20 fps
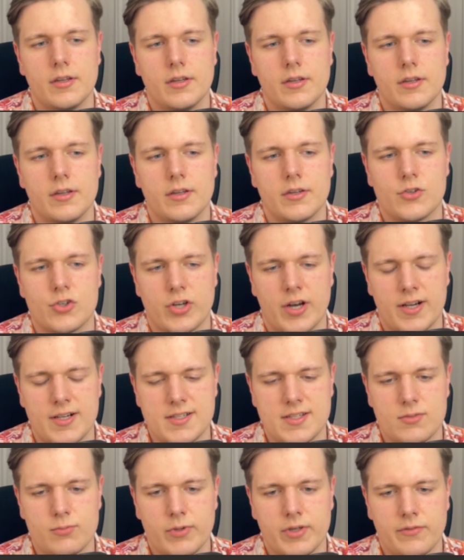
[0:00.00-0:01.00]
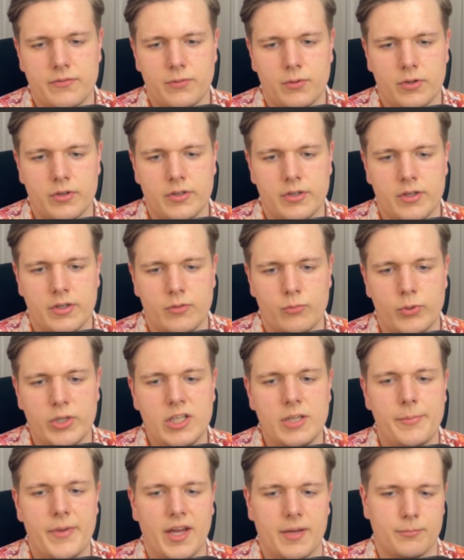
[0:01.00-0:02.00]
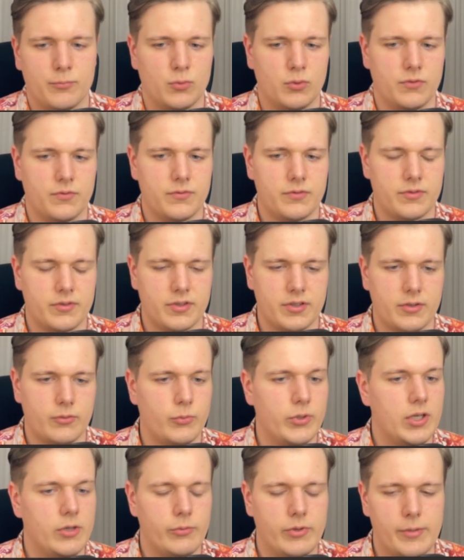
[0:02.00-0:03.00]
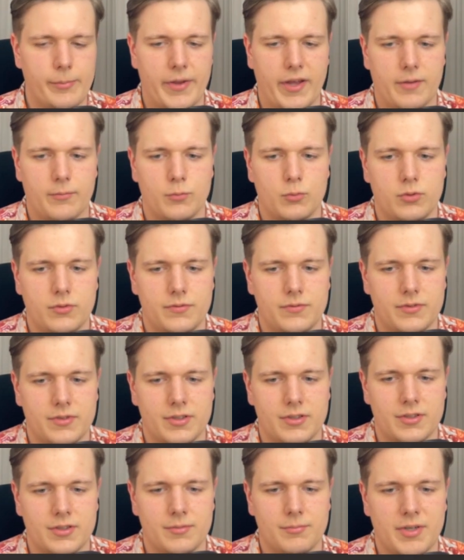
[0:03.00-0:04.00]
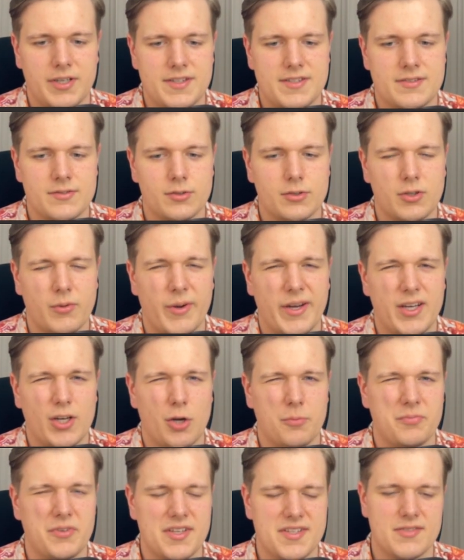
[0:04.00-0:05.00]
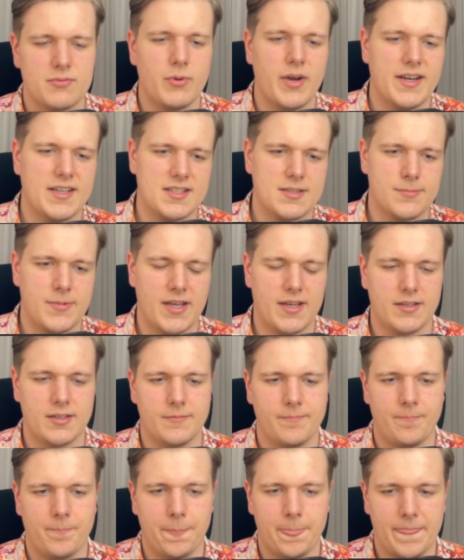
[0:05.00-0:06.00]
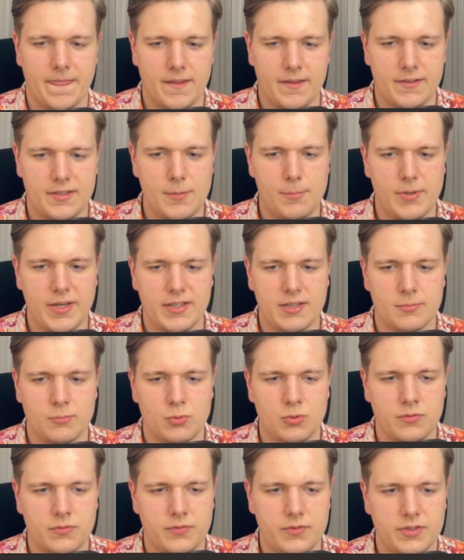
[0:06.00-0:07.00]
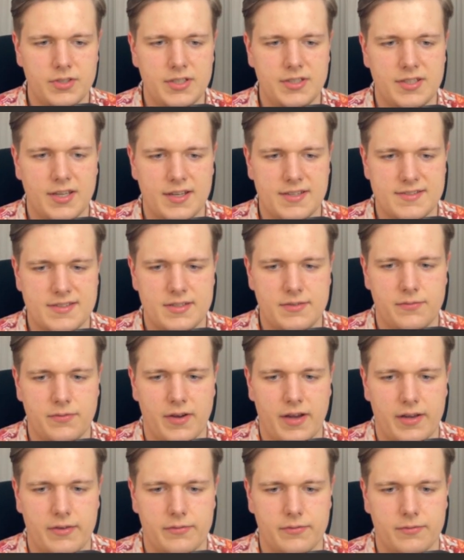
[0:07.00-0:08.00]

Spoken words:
Charles went for a really bad move, really bad move, but it's not quite obvious why it's bad. He played the move d takes e5.